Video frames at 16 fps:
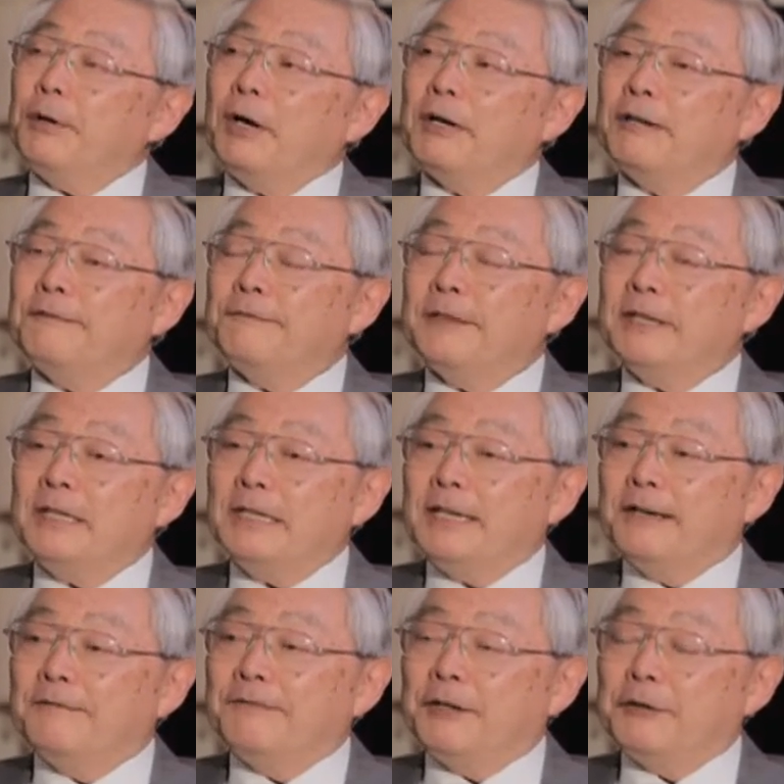part of the
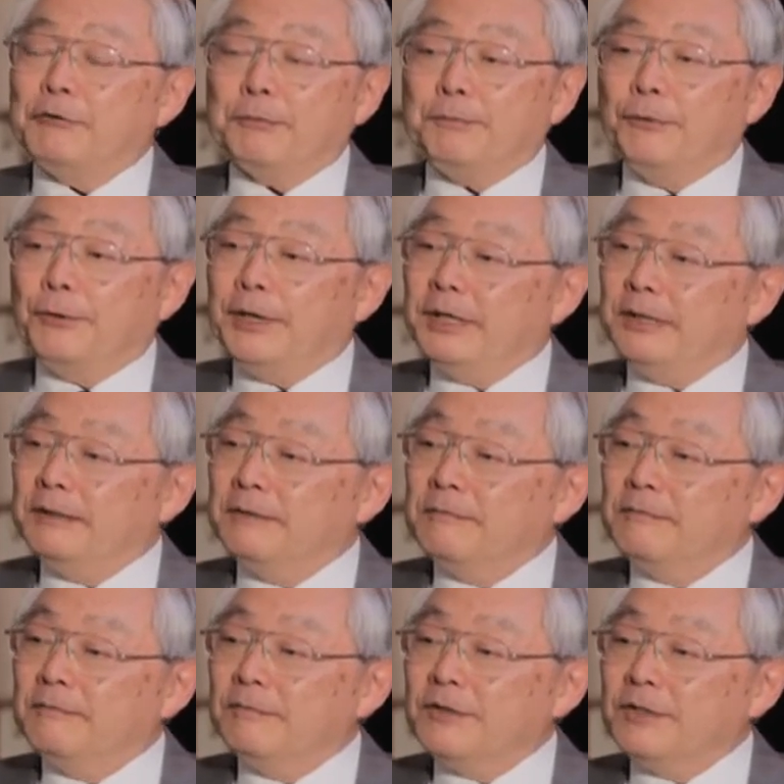VentriPoint
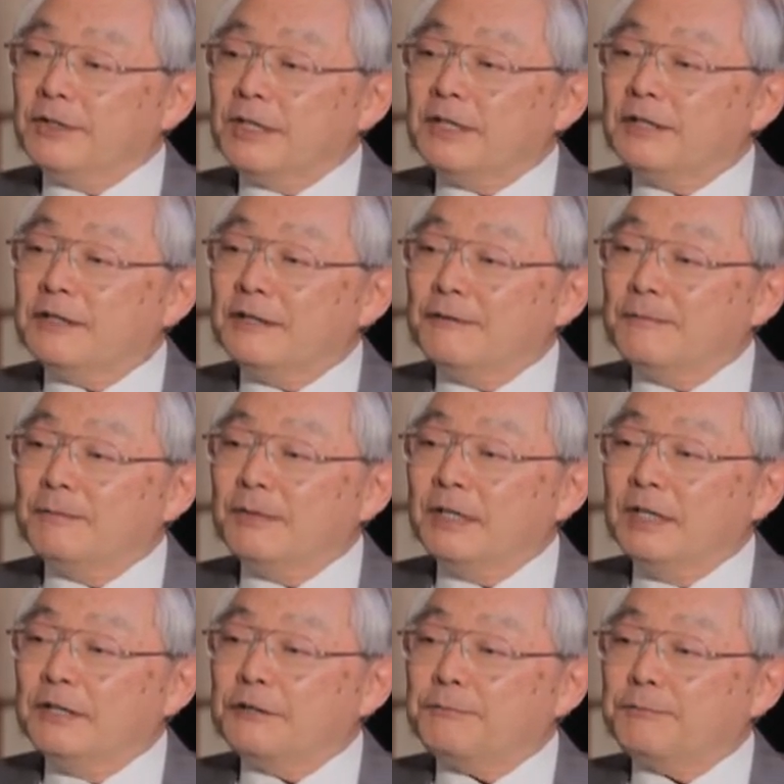system
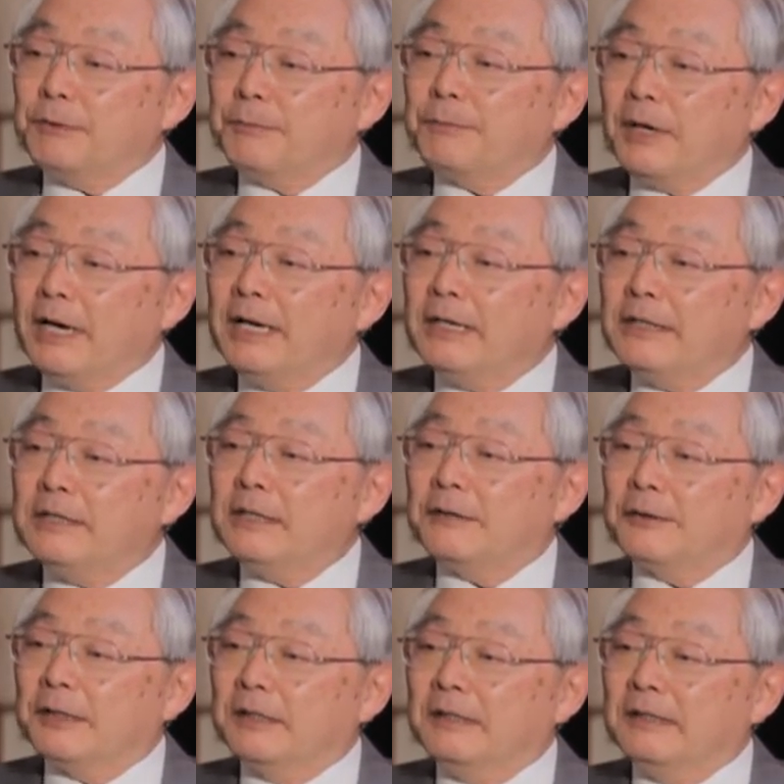is
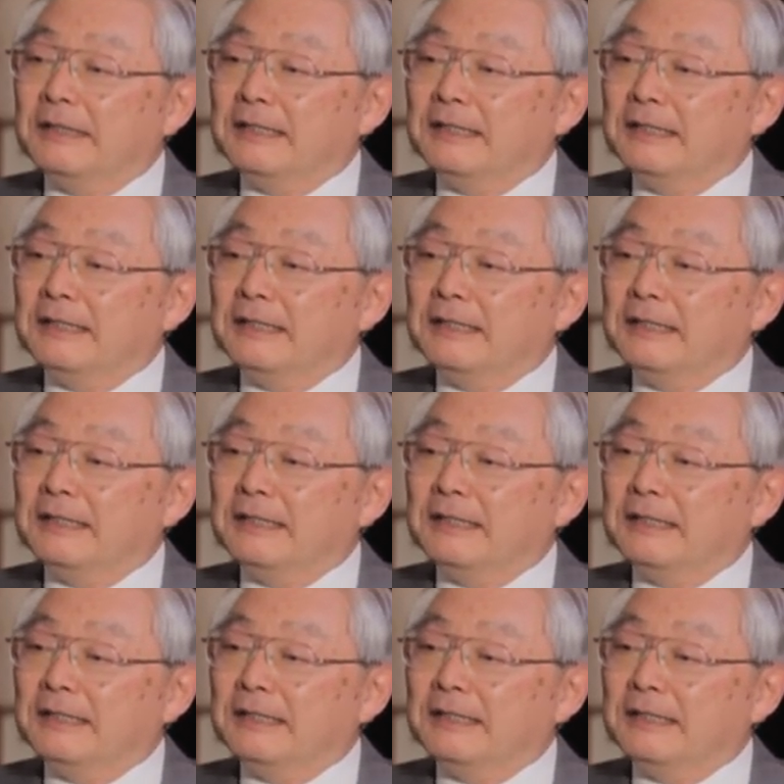proprietary?